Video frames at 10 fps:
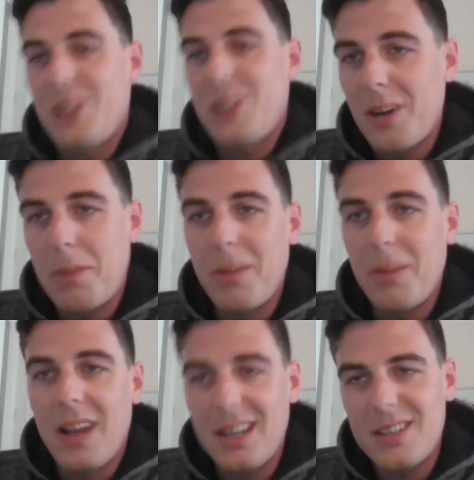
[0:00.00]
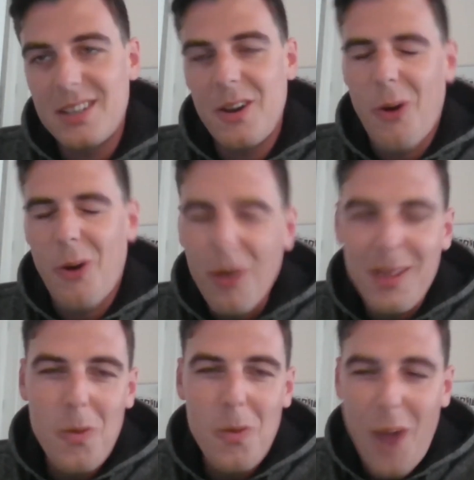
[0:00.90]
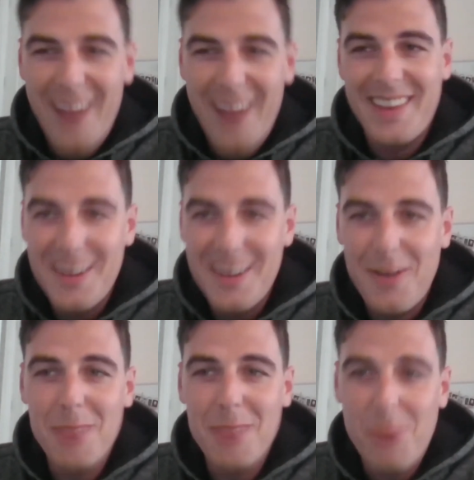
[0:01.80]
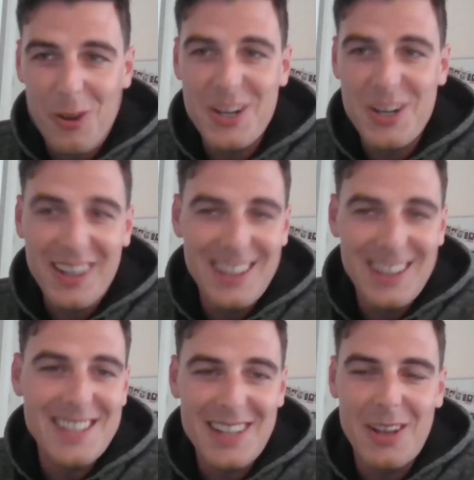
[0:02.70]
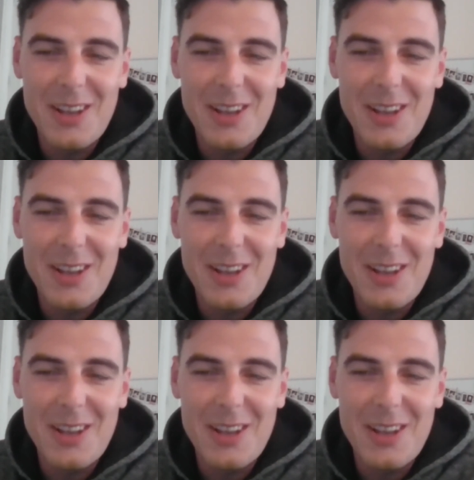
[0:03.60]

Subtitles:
Czech Republic has only one project listed